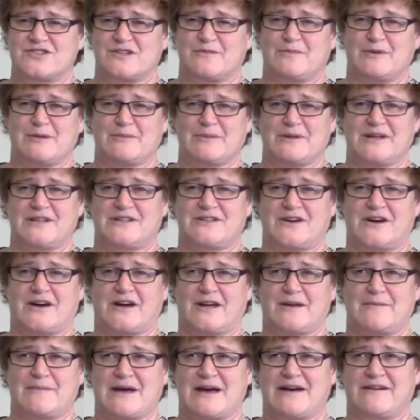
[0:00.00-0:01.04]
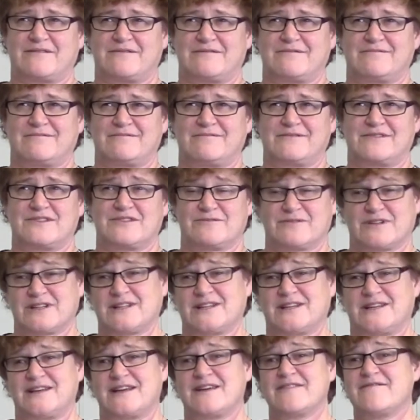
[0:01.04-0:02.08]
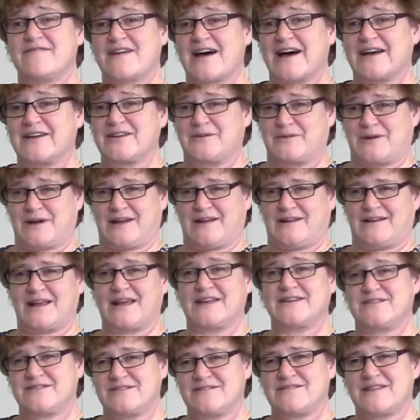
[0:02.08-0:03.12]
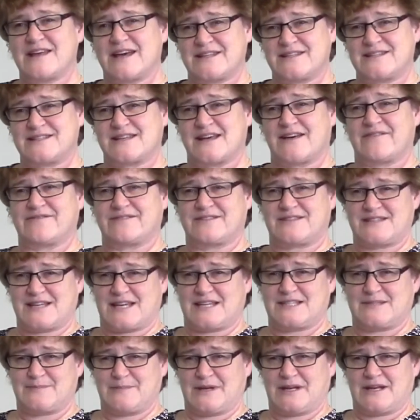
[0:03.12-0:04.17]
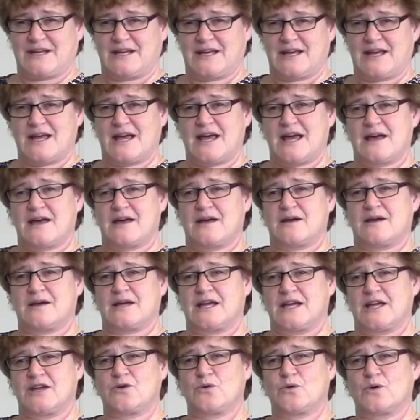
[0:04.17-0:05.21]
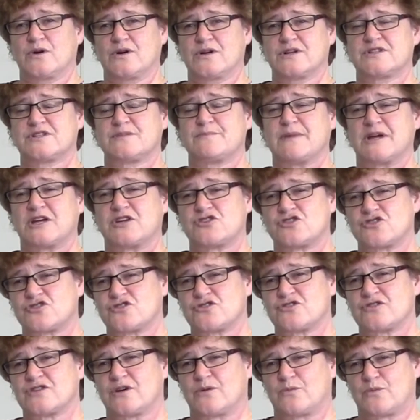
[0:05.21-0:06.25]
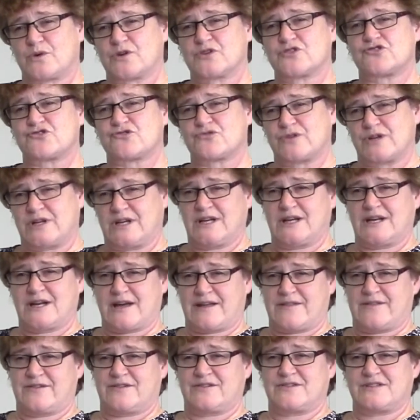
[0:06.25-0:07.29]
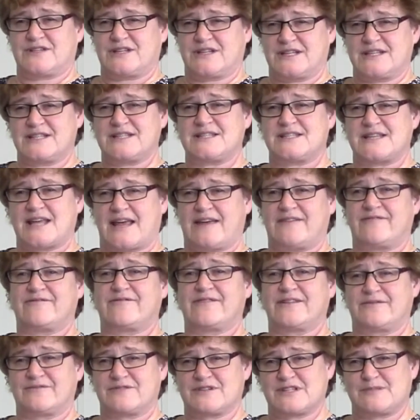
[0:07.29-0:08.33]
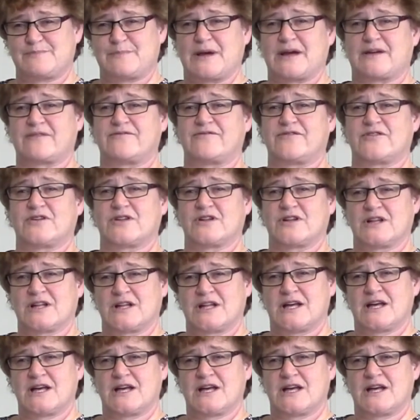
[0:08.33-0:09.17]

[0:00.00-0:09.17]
the people I talk about to really evaluate and do that self-assessment. In order to make sure that we're treating others in a safe and respectful